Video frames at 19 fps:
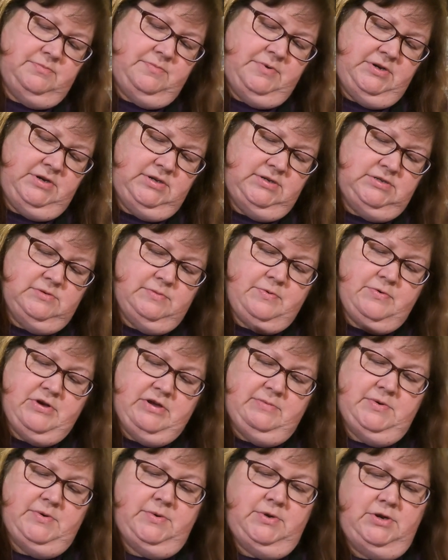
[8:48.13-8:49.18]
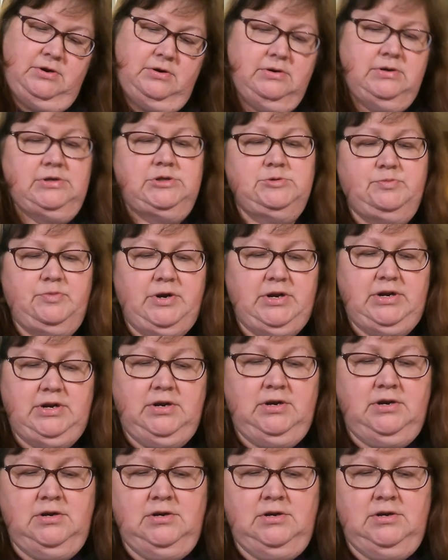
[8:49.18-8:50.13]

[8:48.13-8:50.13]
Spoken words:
big disappointment when you go to spread it.